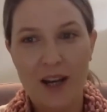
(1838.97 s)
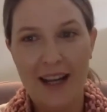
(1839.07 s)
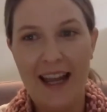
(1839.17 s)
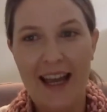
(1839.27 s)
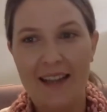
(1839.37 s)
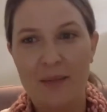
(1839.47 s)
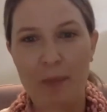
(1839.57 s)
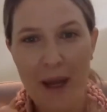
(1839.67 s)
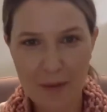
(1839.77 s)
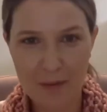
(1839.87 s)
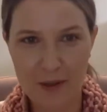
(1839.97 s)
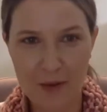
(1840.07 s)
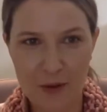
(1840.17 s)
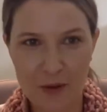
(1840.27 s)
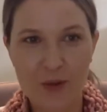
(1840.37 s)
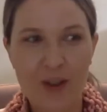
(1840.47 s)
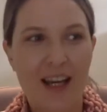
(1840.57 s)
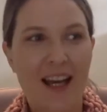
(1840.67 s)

I had peppermint oil.